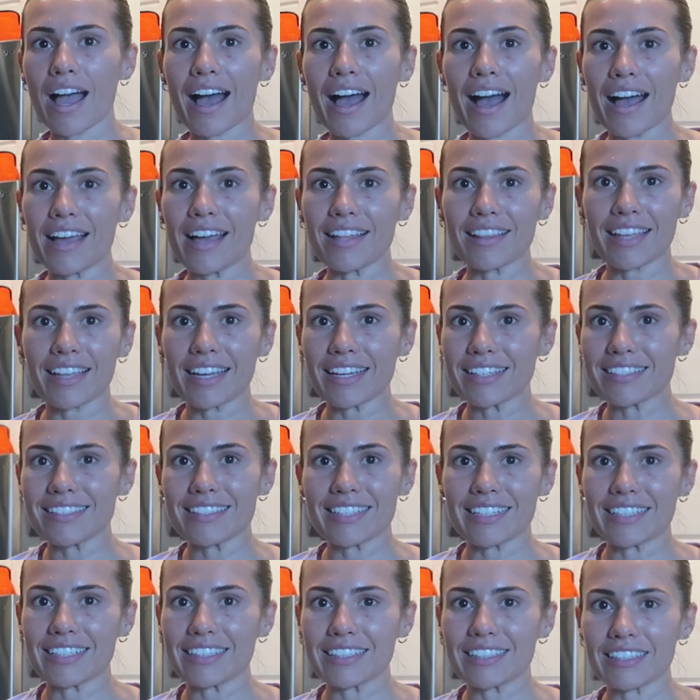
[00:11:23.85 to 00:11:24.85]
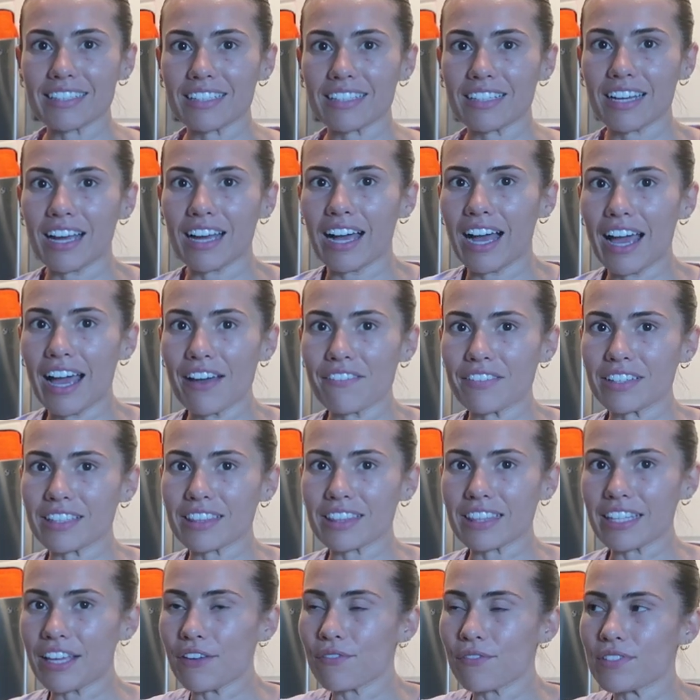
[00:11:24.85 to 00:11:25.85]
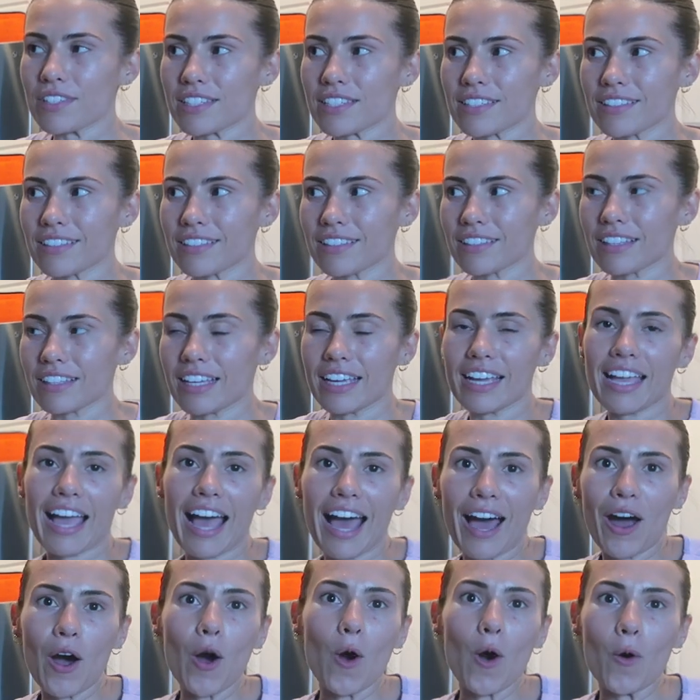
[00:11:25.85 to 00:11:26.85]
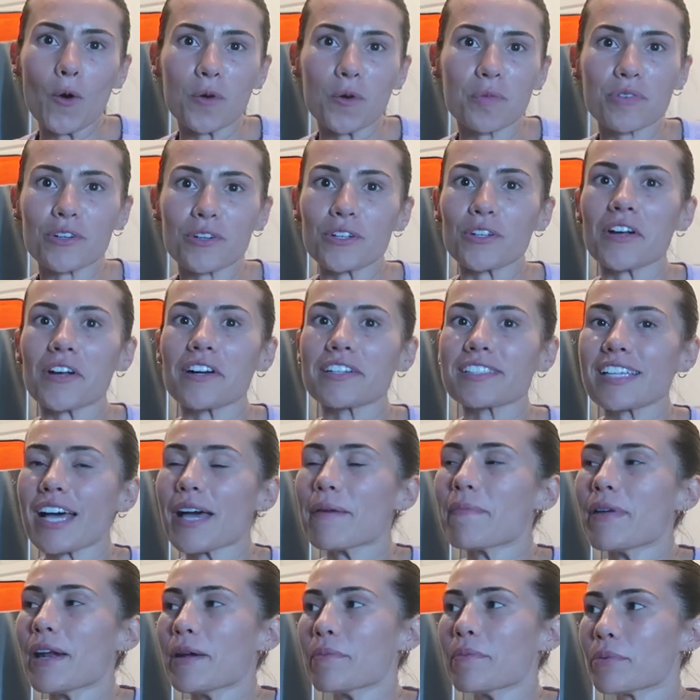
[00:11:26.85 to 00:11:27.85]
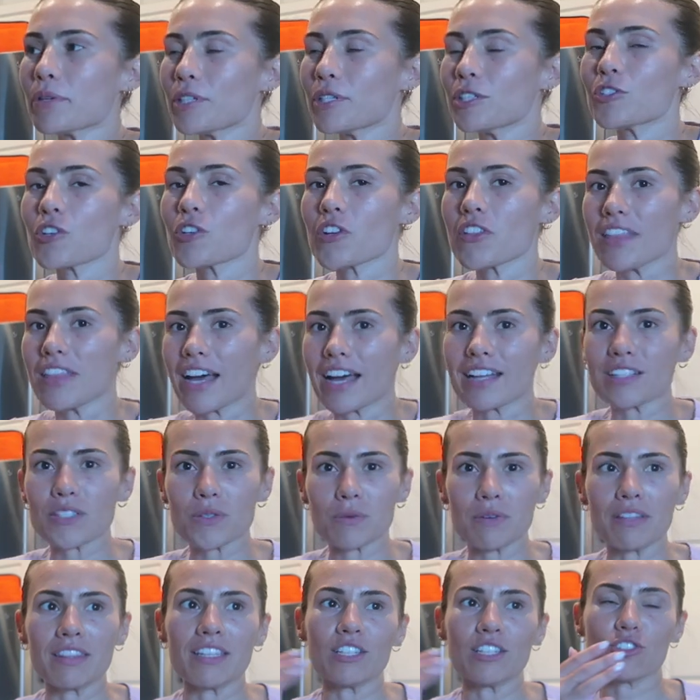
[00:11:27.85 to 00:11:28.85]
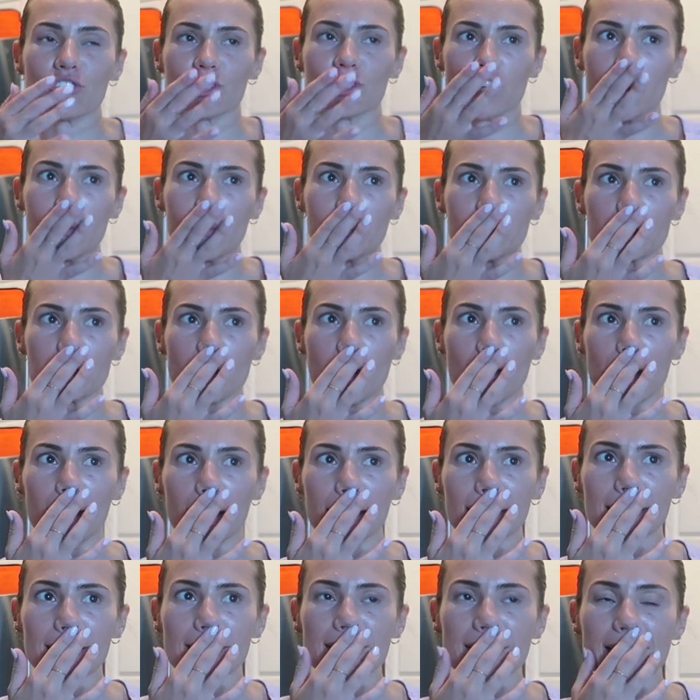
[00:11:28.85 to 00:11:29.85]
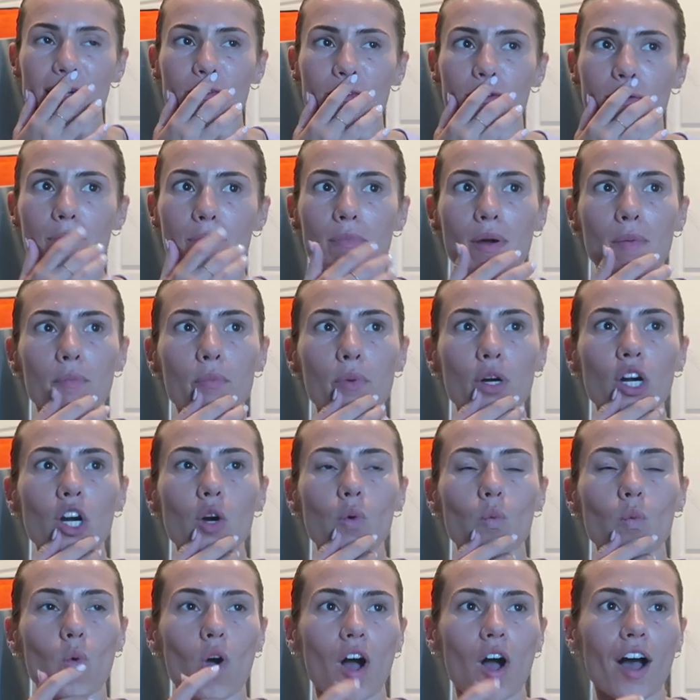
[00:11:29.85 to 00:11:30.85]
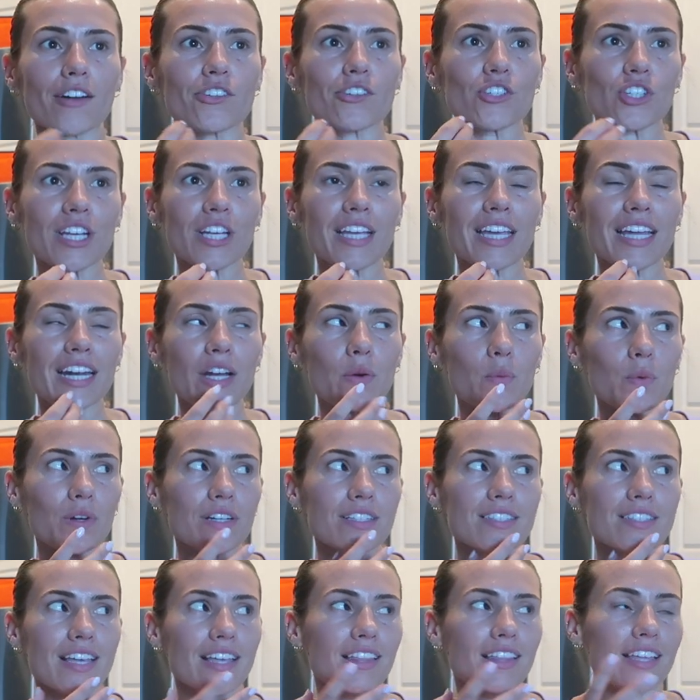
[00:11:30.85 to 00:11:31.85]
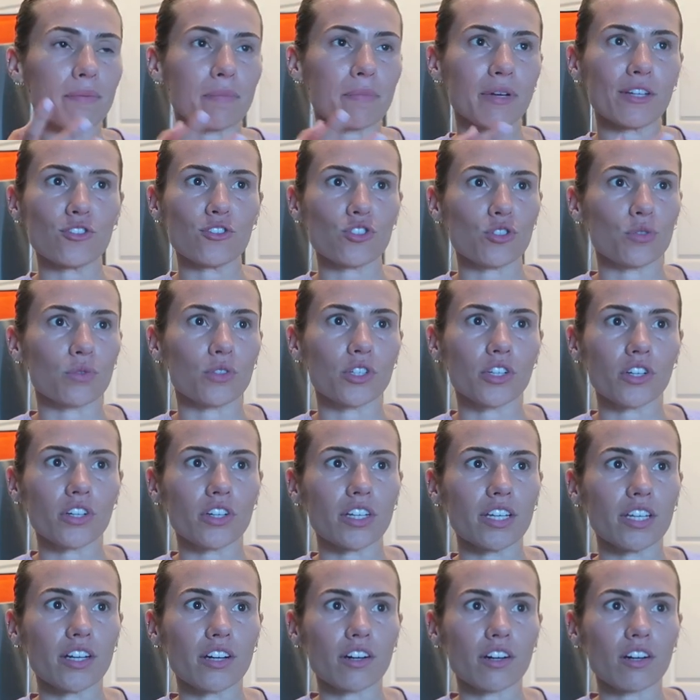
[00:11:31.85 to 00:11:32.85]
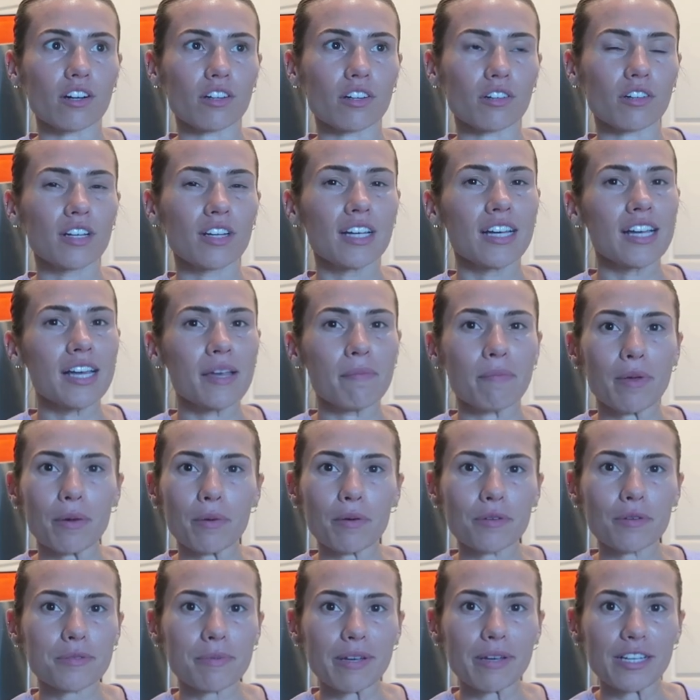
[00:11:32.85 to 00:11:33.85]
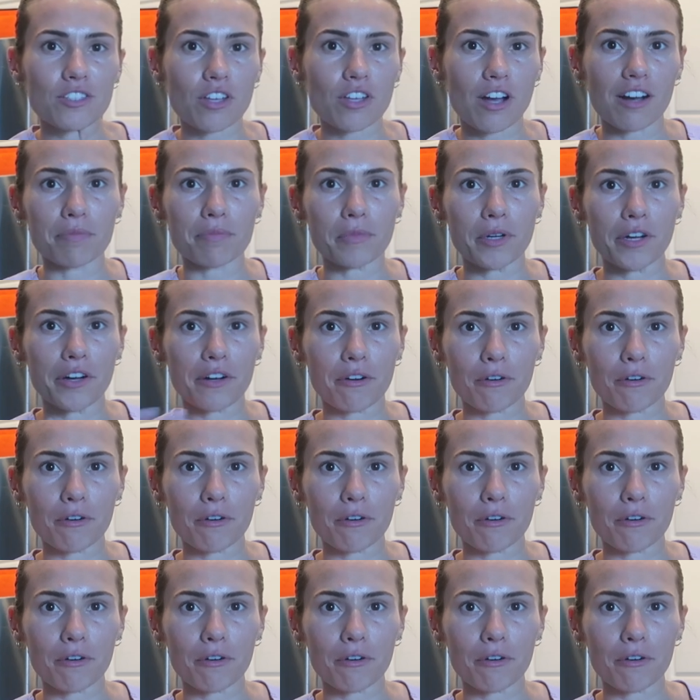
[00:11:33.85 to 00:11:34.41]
I haven't lived like at home for a long time, and I'm pretty sure that's when this show was on because I remember watching it. I want to say like my junior year, maybe it was my sophomore year.